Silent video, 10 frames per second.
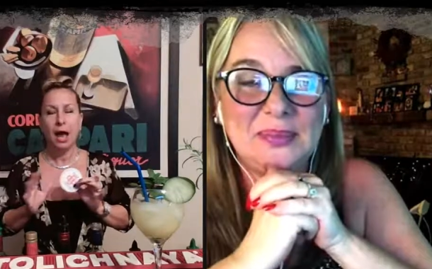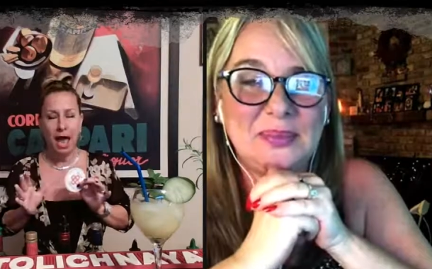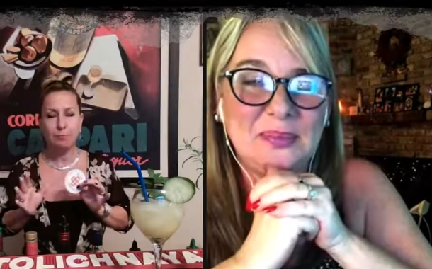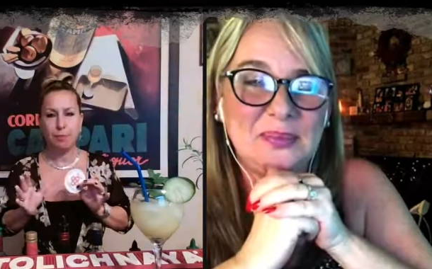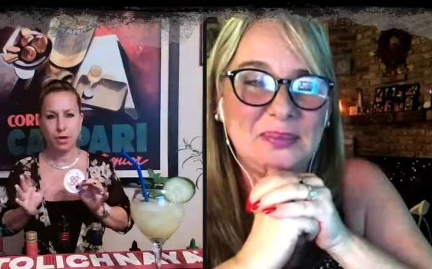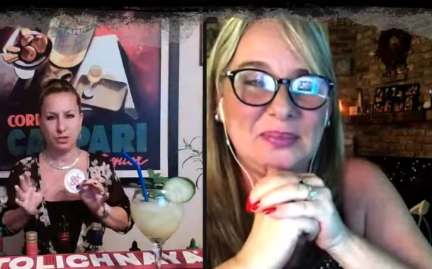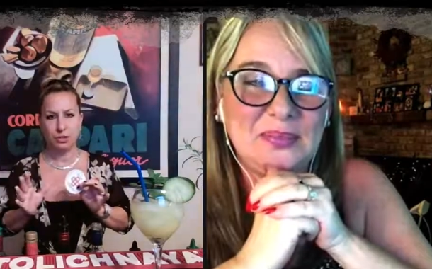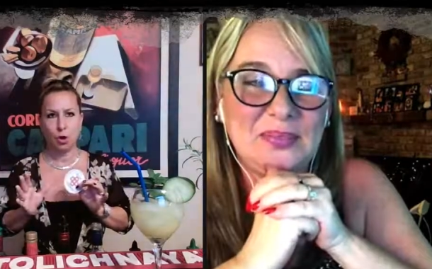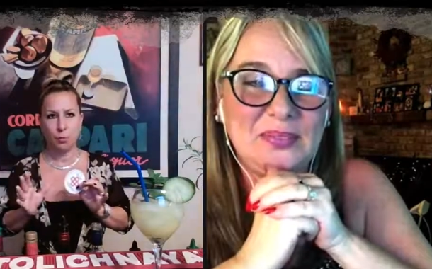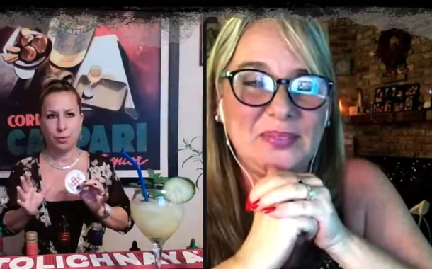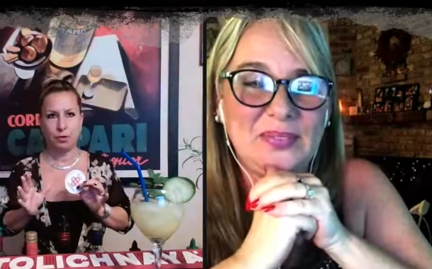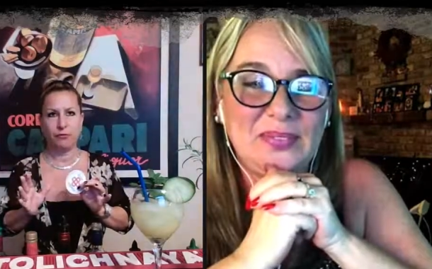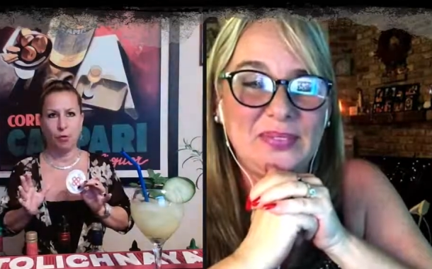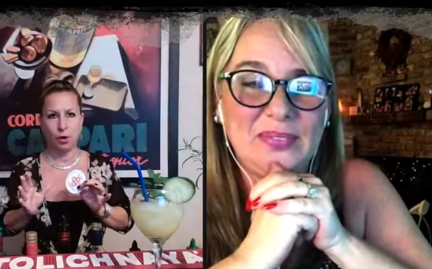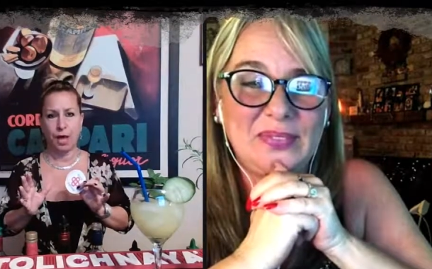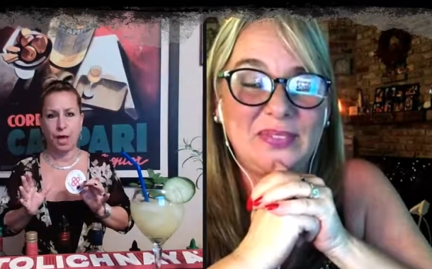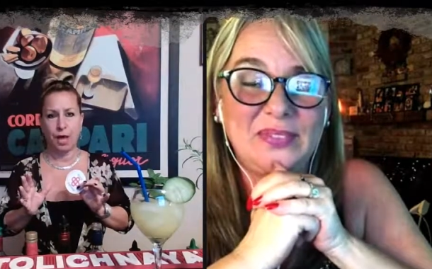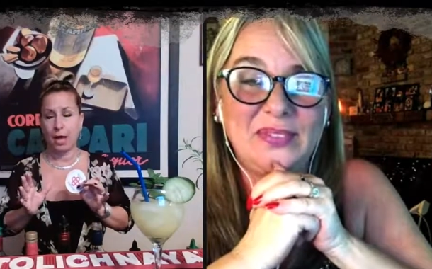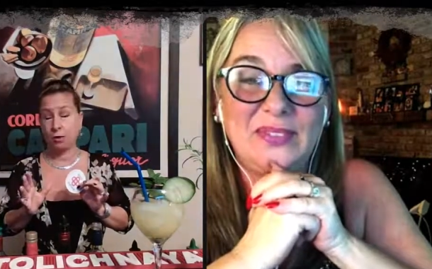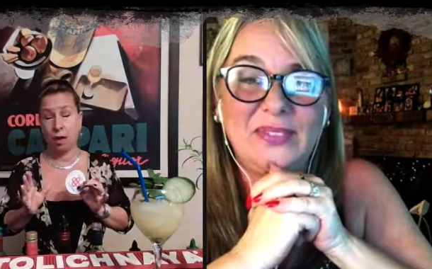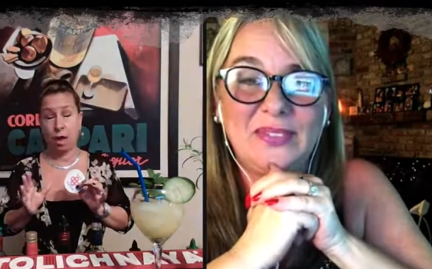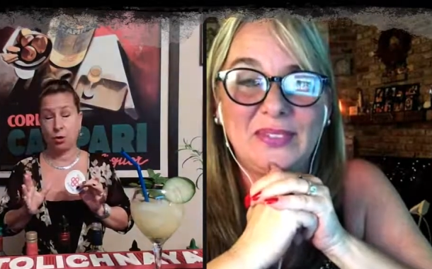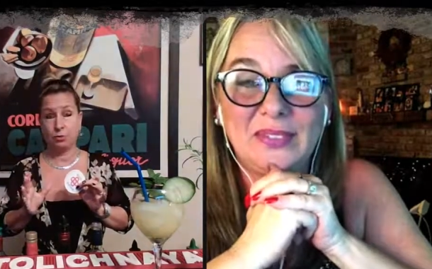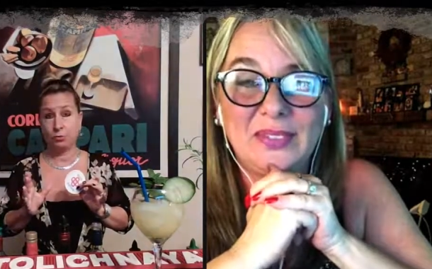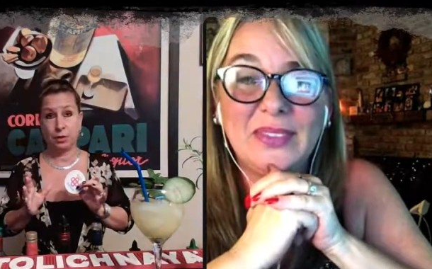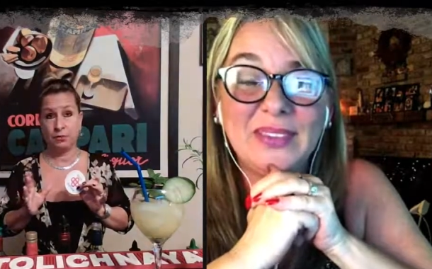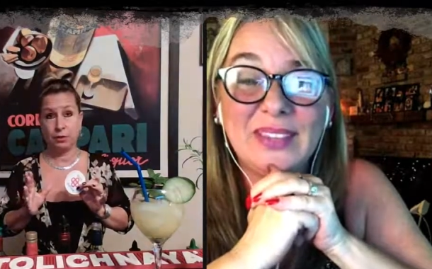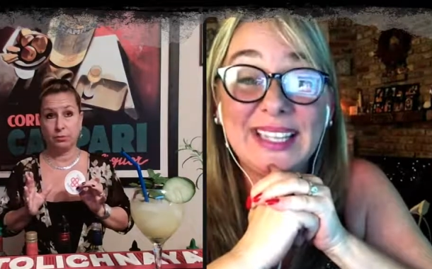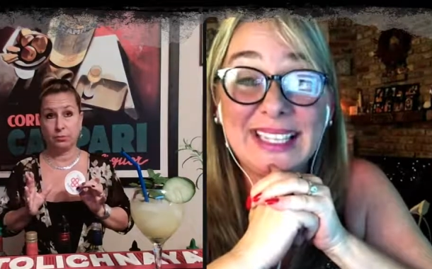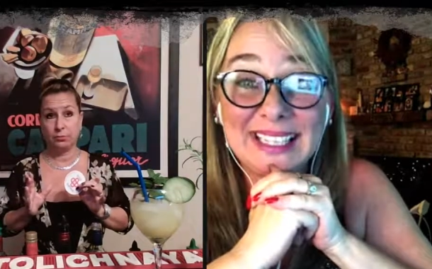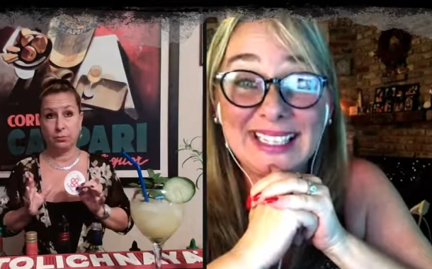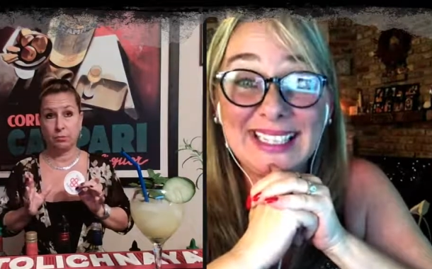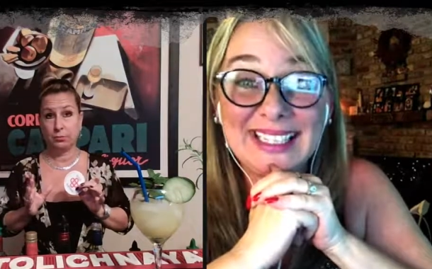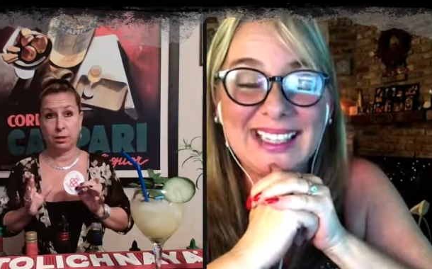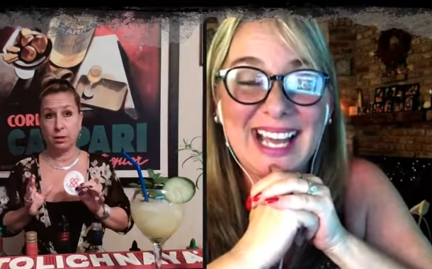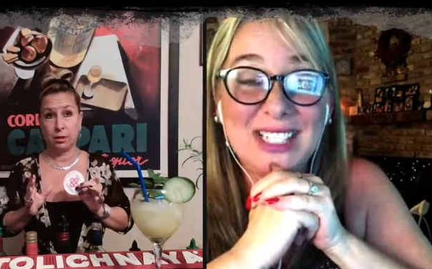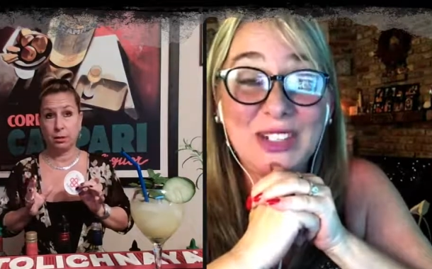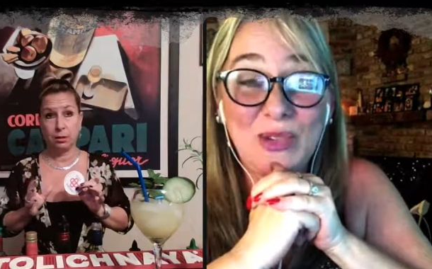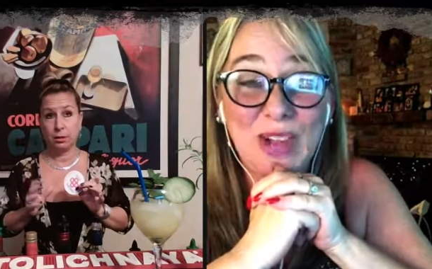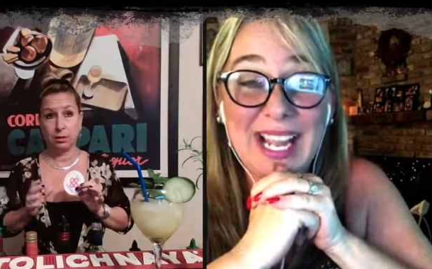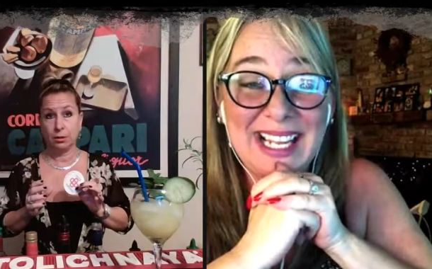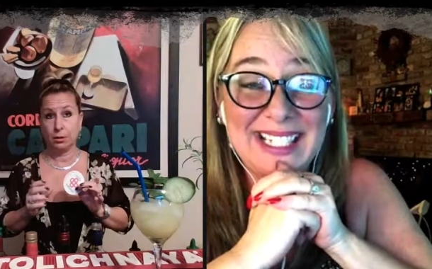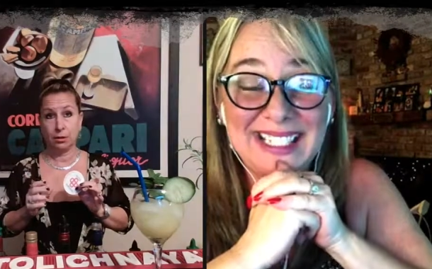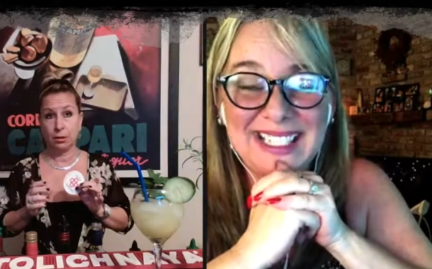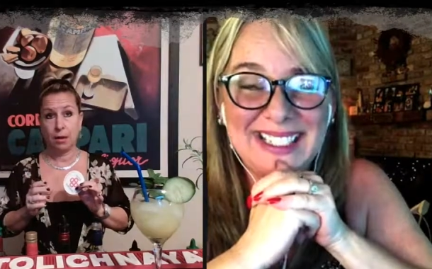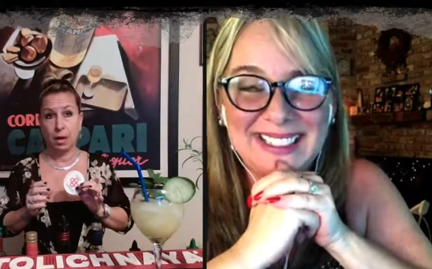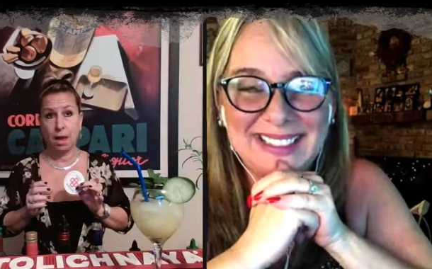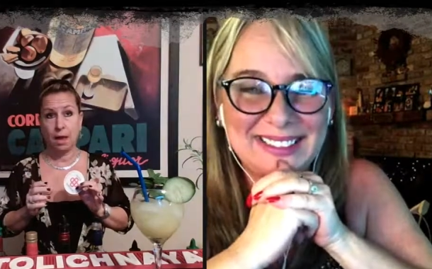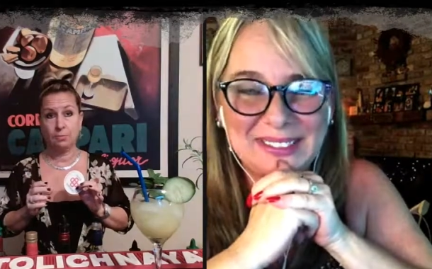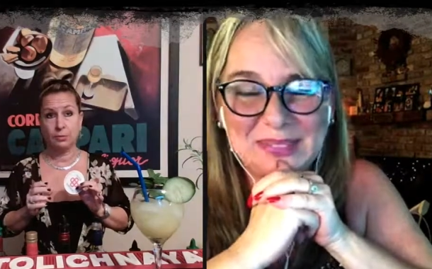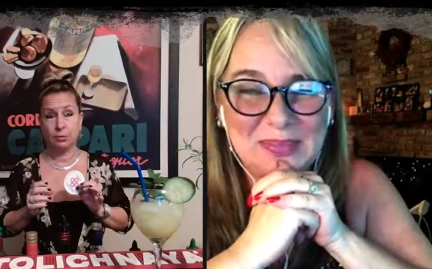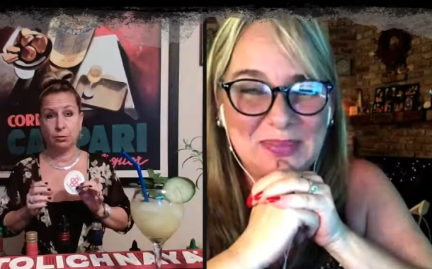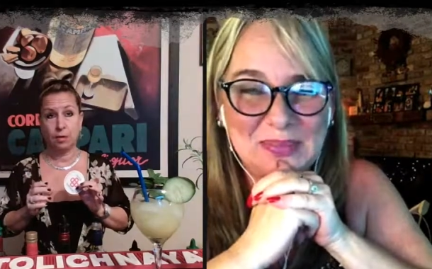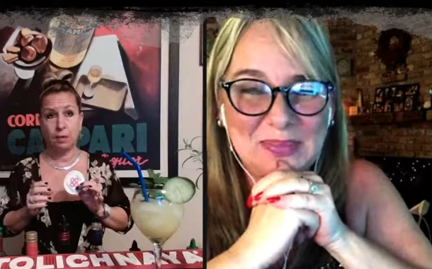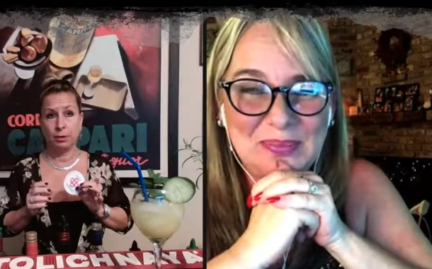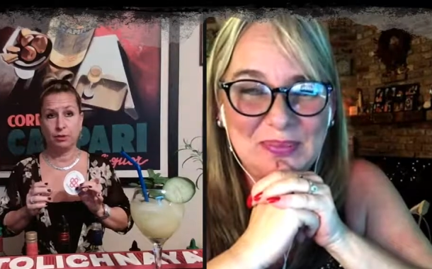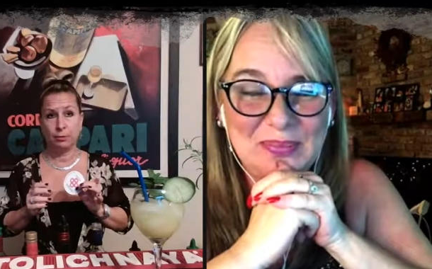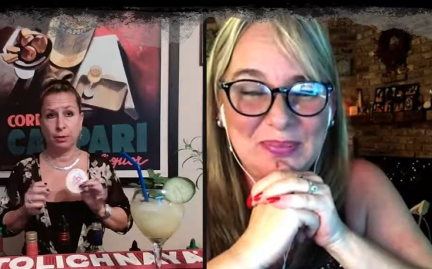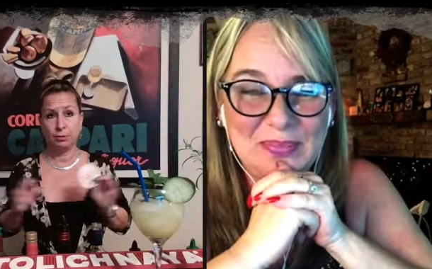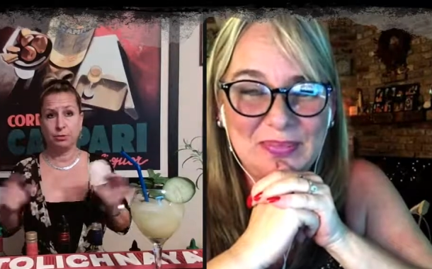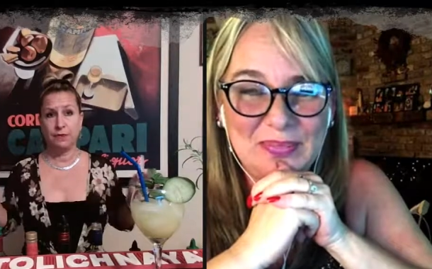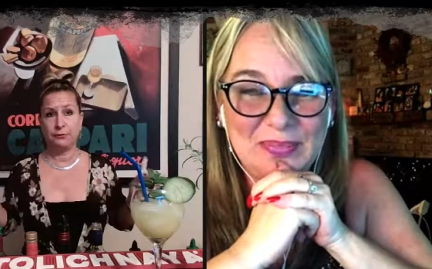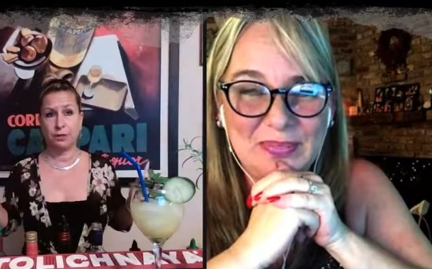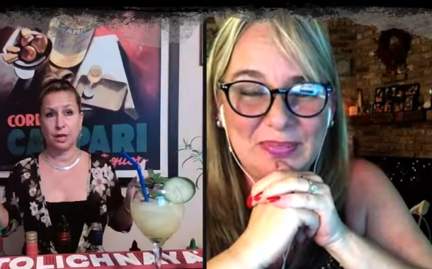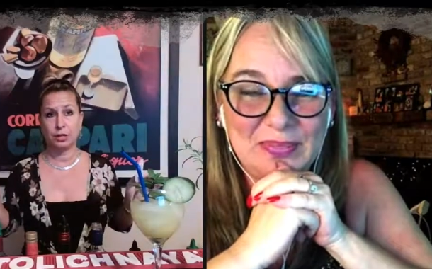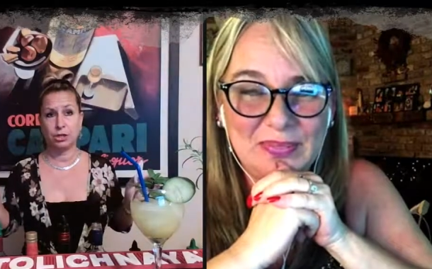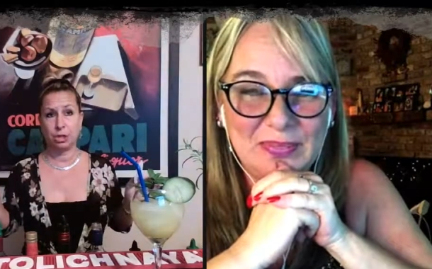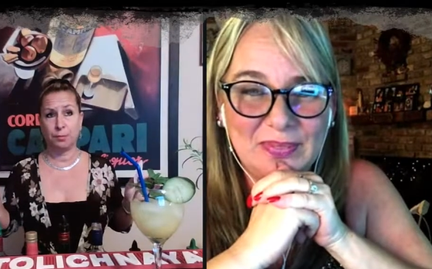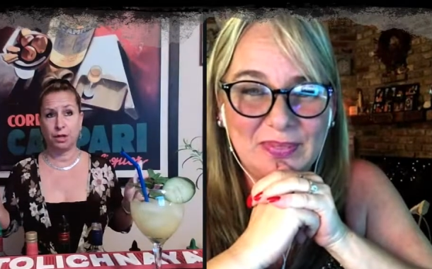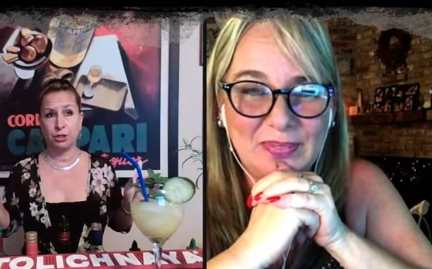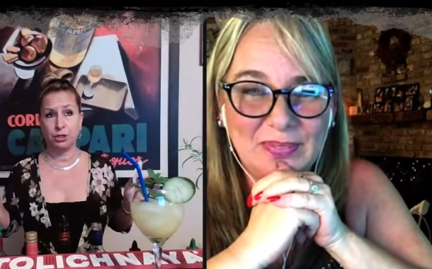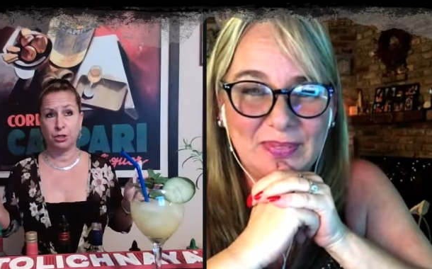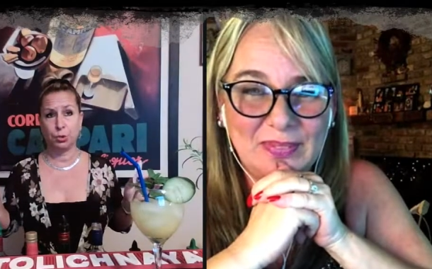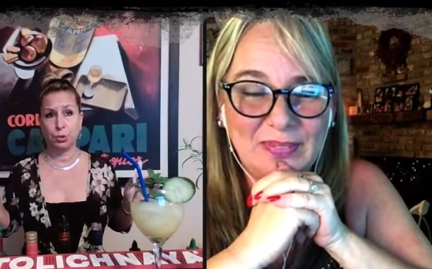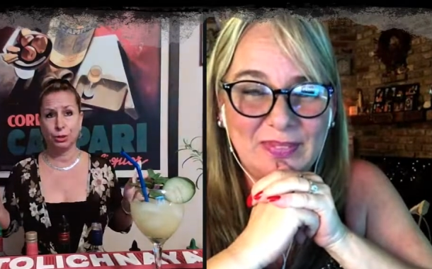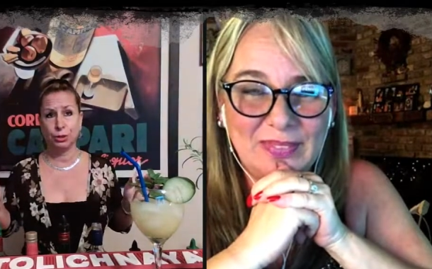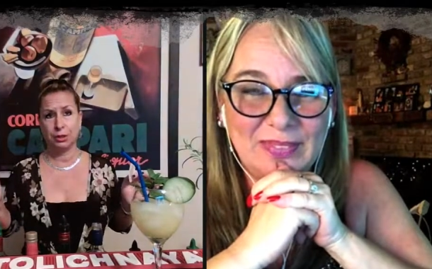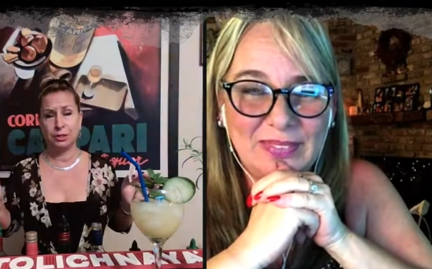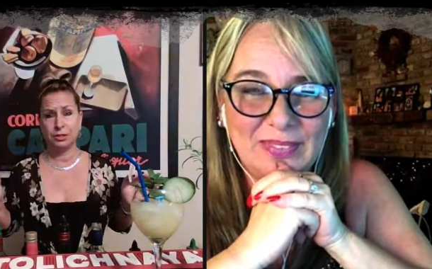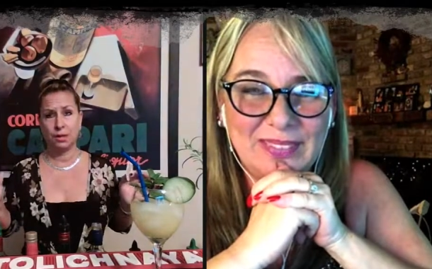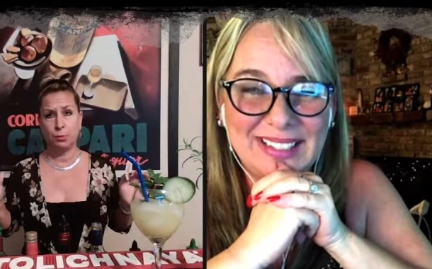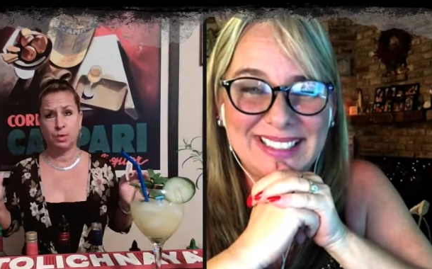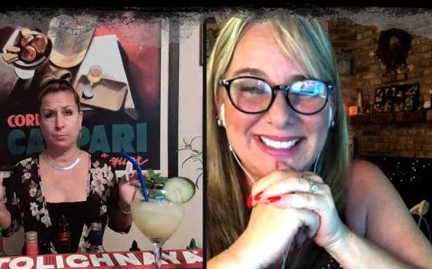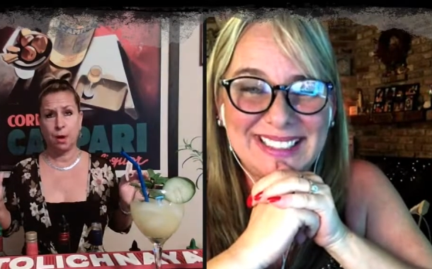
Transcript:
Speaker 1: head busted open before The, I, I, I couldn't believe it.
Speaker 2: That's great.
Speaker 1: Absolutely unbelievable. There's definitely not a champagne shortage, at least not in West